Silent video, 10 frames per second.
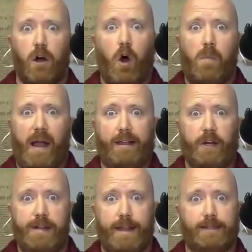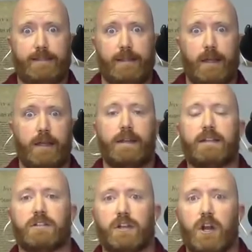Oh my goodness.
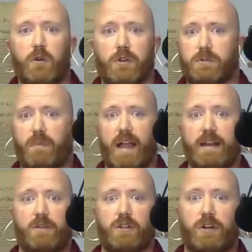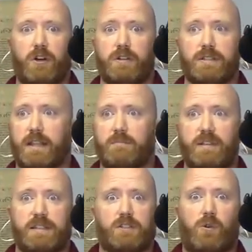Next thing you know, they're spying out the curtains like
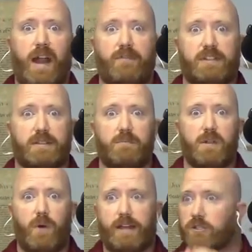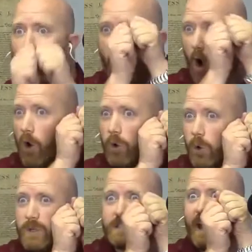Mrs. Kravitz in Bewitched.
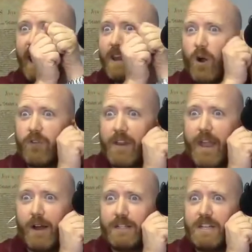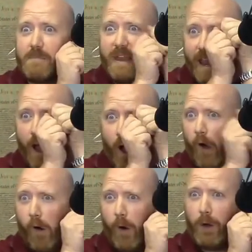Who's staying over there, Jimmy?
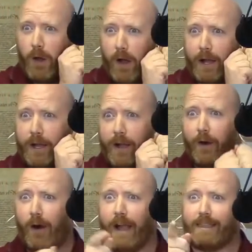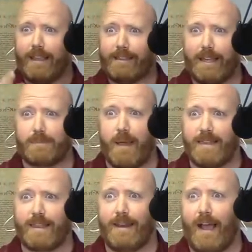Oh, look. Oh, I think they
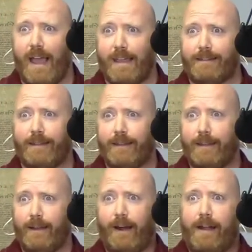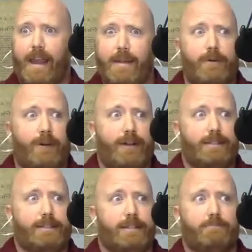spent the night. Our
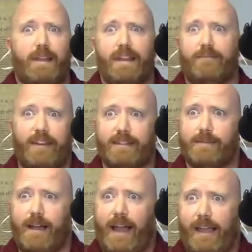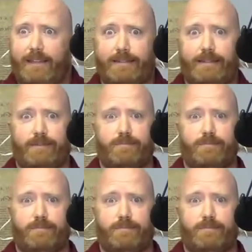neighborhood's just being victimized.